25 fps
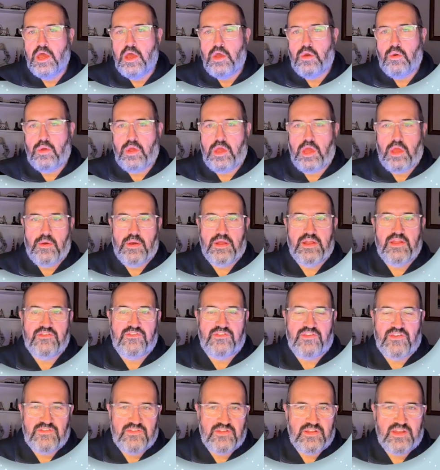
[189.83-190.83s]
an
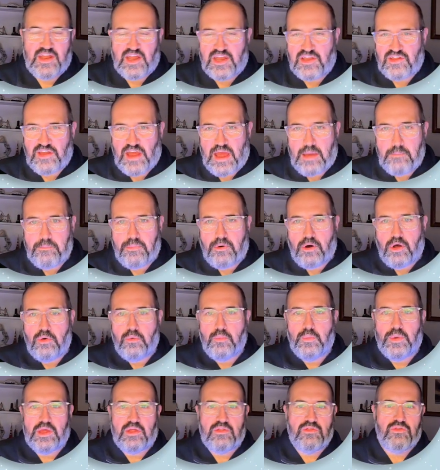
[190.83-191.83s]
assistant, a chat bot
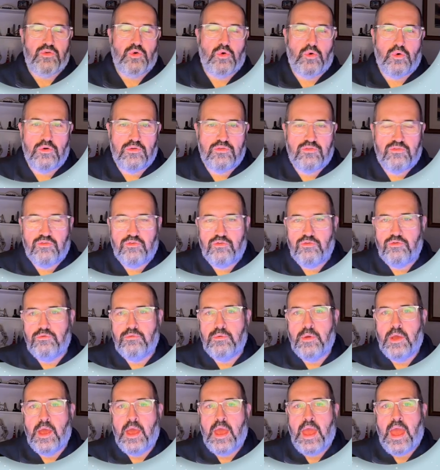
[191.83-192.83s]
we can talk to
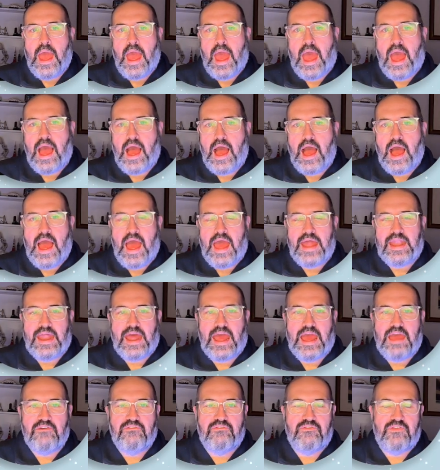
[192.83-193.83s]
and
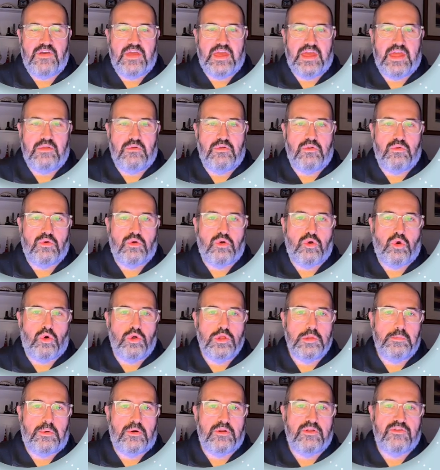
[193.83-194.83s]
have it call
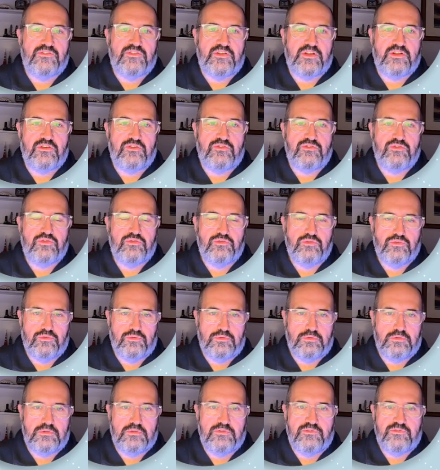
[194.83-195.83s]
upon a set of
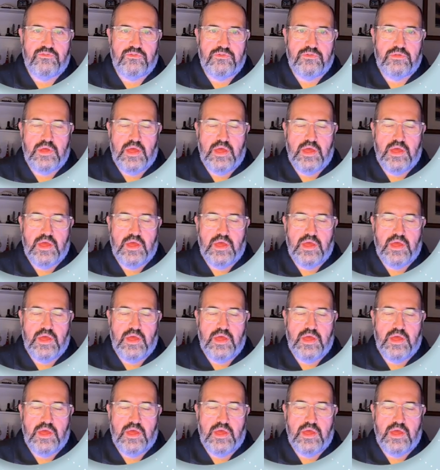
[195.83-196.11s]
tools.